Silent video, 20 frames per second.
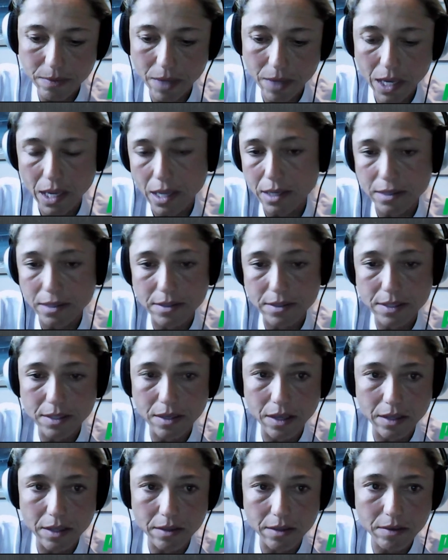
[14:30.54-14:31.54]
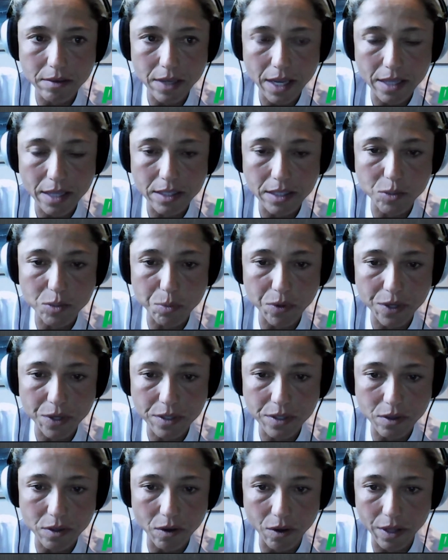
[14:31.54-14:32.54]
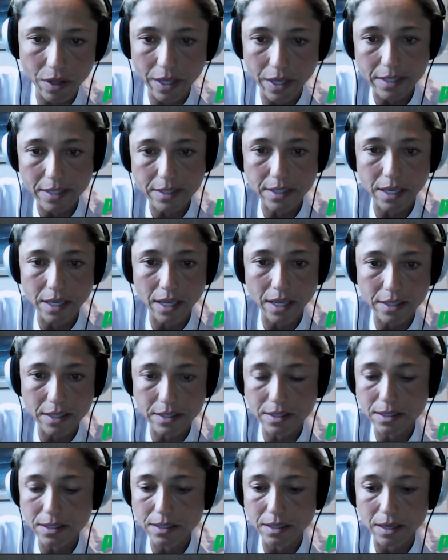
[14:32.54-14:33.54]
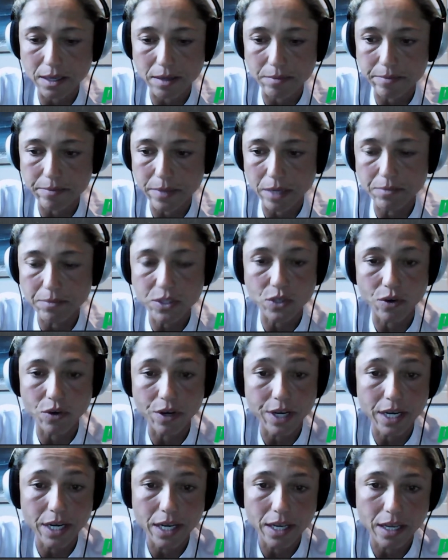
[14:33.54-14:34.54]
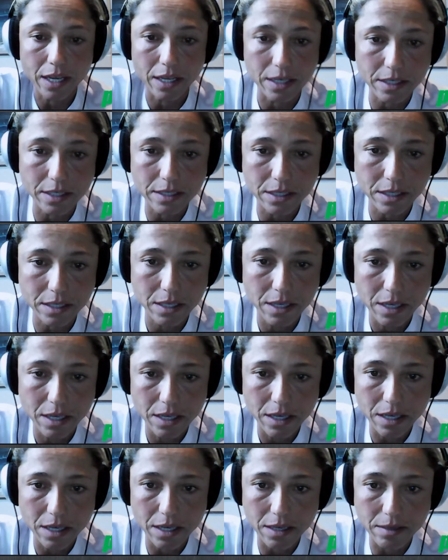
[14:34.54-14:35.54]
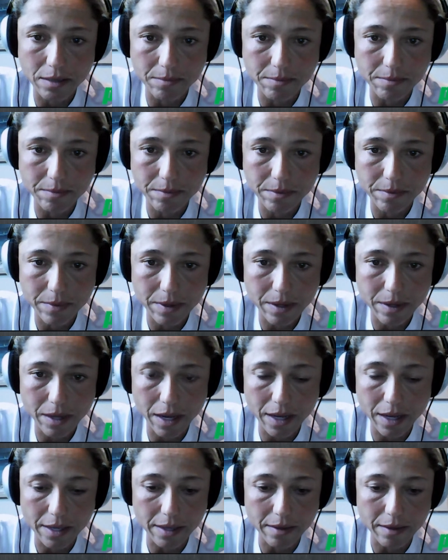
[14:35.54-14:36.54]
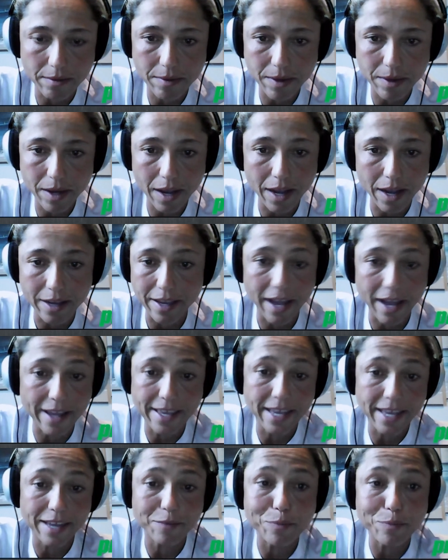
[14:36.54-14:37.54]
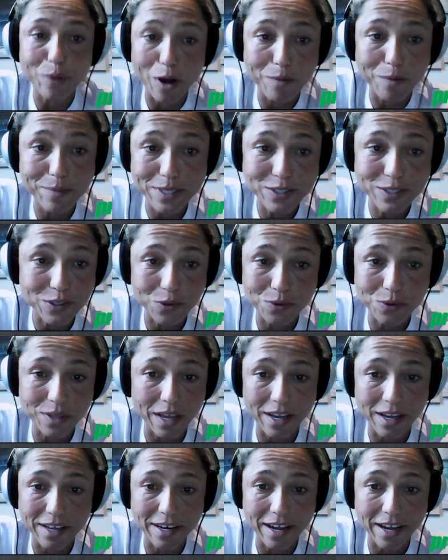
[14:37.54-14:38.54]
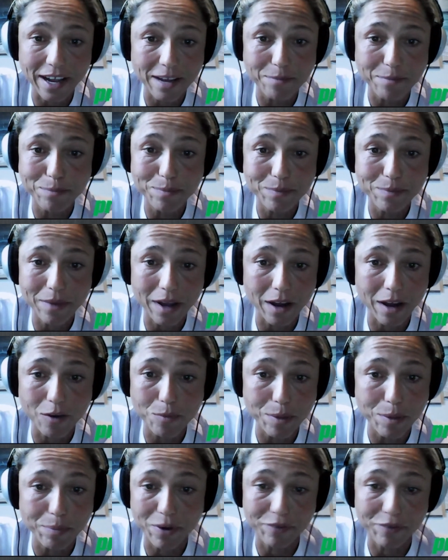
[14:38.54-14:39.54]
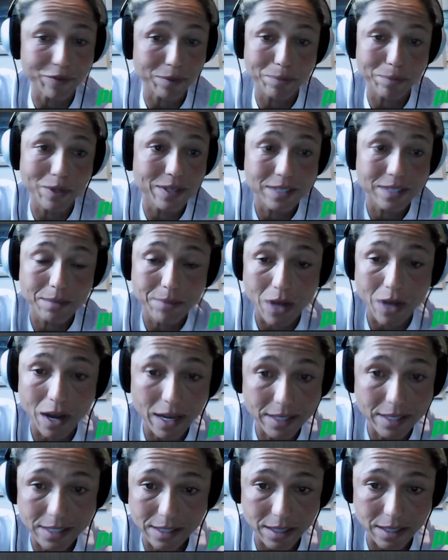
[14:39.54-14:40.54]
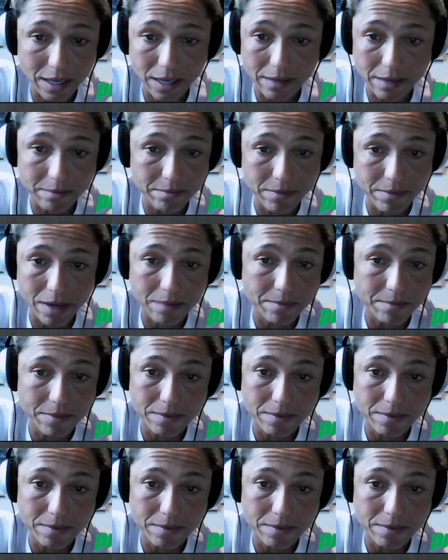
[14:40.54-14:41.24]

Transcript: and at this point, all I can say is I'm sorry, and um, I can't promise you that I'll be perfect, because I'm not. I'm